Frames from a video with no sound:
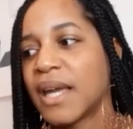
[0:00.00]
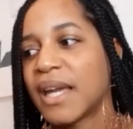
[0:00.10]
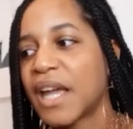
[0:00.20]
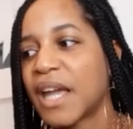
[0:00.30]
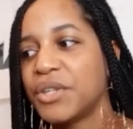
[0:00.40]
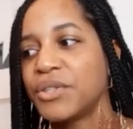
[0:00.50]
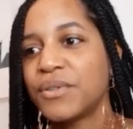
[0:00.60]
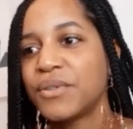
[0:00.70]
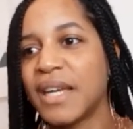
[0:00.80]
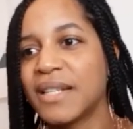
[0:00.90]
can you
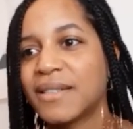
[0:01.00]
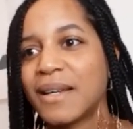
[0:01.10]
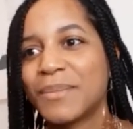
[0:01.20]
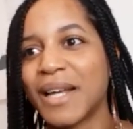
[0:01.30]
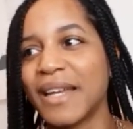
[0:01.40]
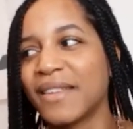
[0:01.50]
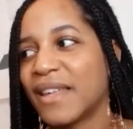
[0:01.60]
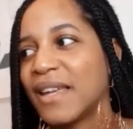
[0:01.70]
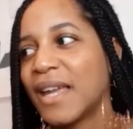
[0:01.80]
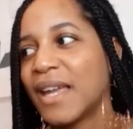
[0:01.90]
do this? And I'm like
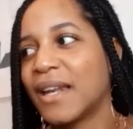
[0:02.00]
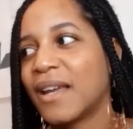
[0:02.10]
thinking,